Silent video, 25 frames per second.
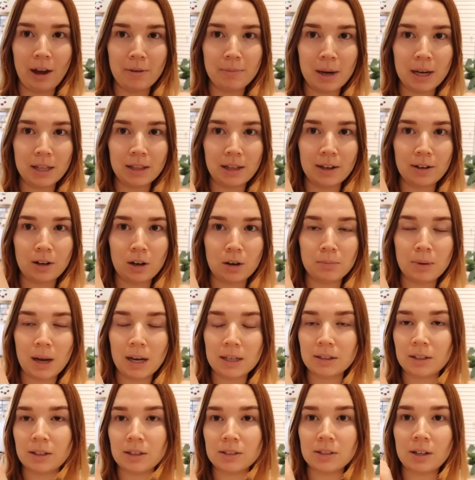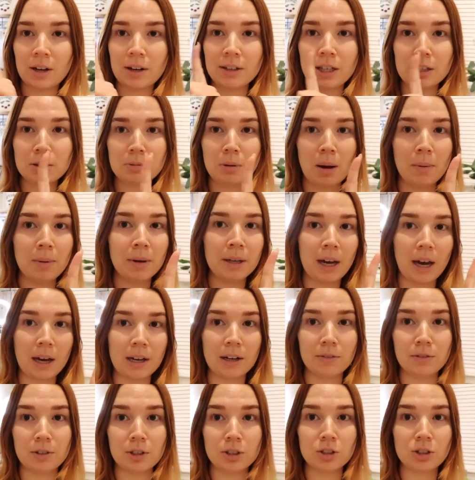have my light on back there. Sorry, that's probably
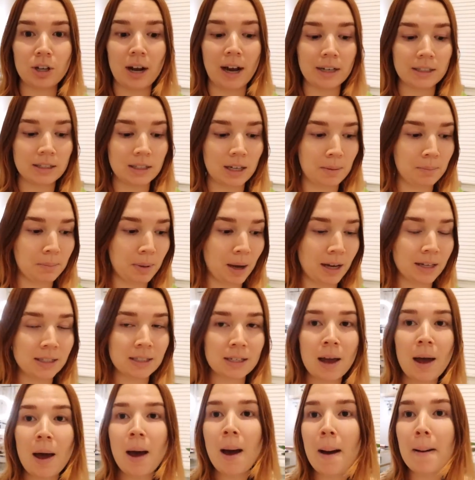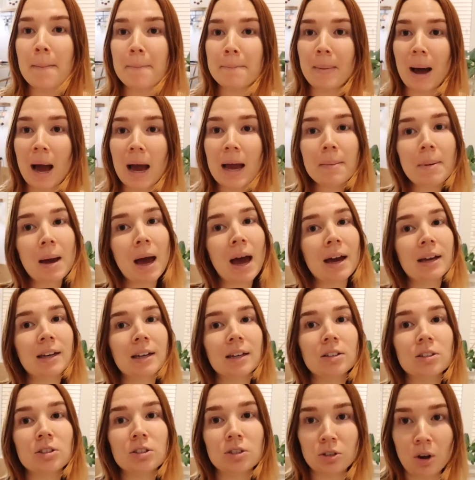kind of distracting, but my back
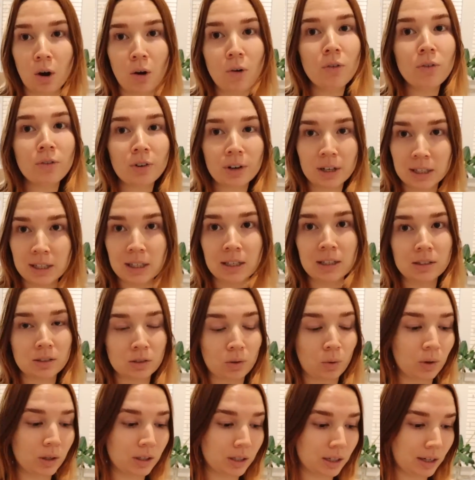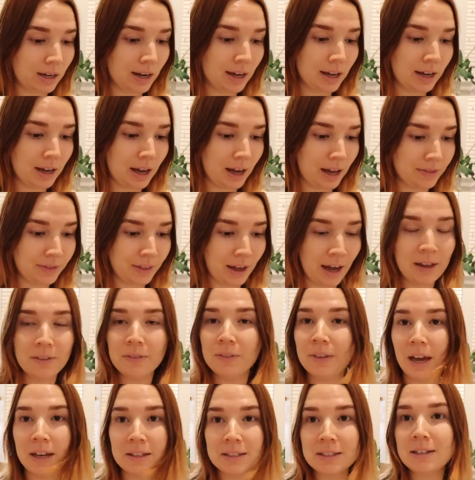is so freaking sore today.
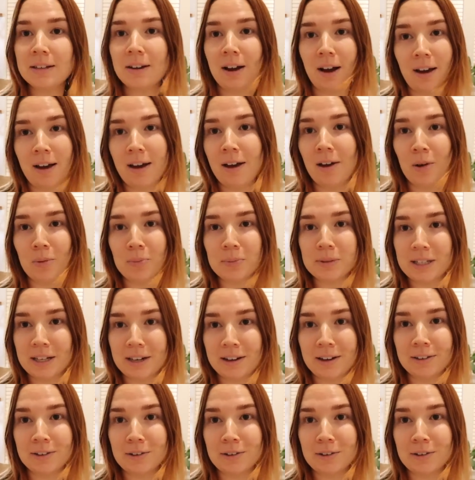That did not help sitting